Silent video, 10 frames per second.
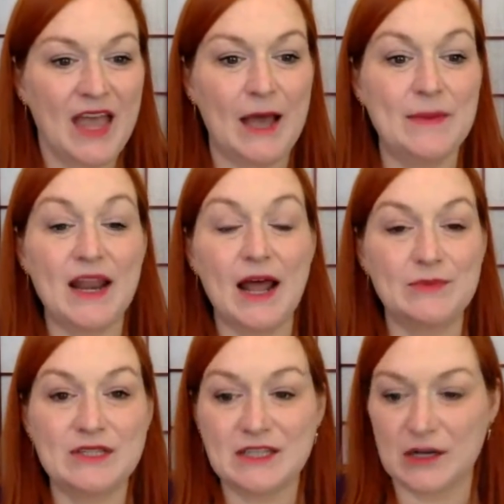Um, and I'm
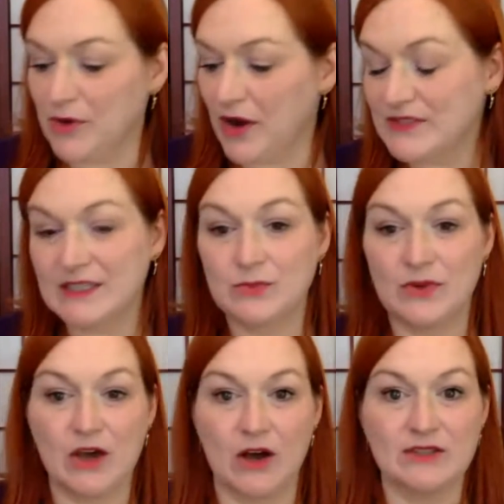just going to preface this
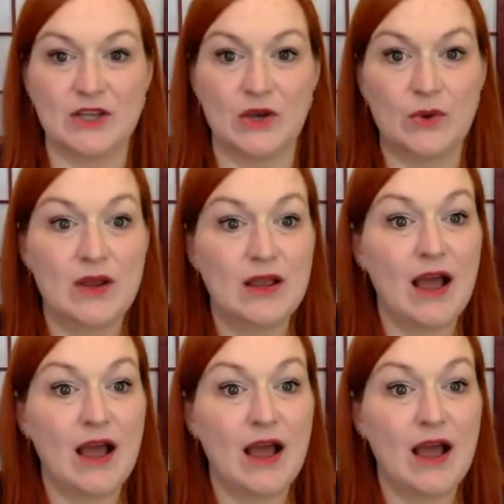with also,